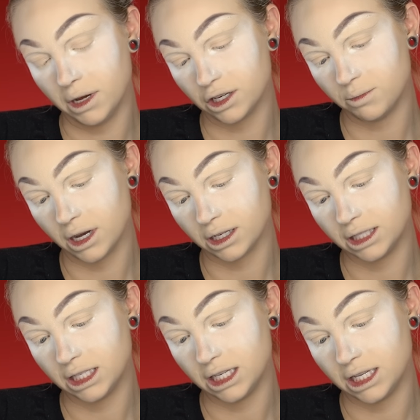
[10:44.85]

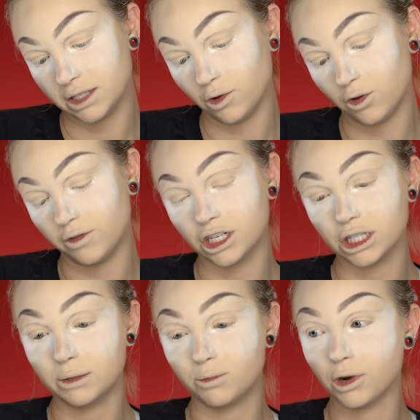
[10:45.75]
Smashbox's Photo
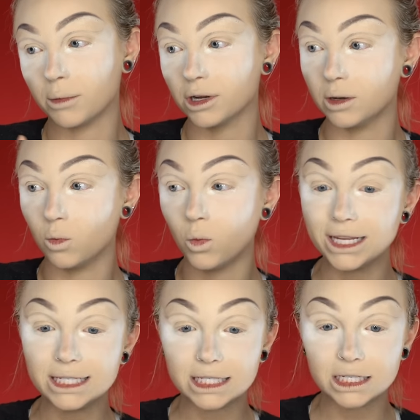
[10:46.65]
Finish Lip Primer in
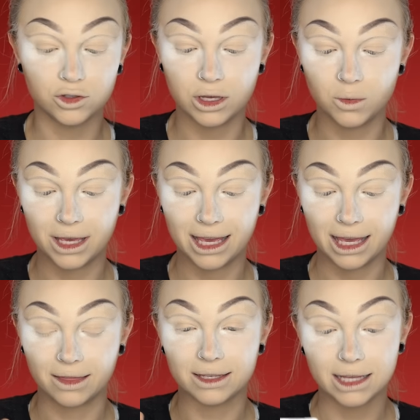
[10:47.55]
white so that we can
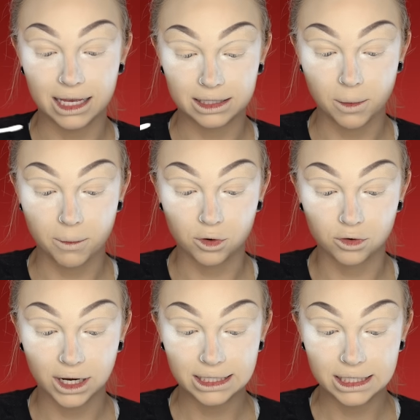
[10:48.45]
get this as
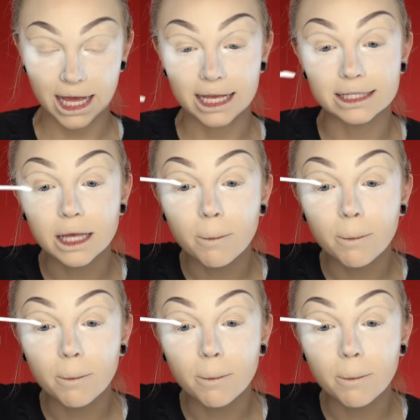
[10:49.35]
bright as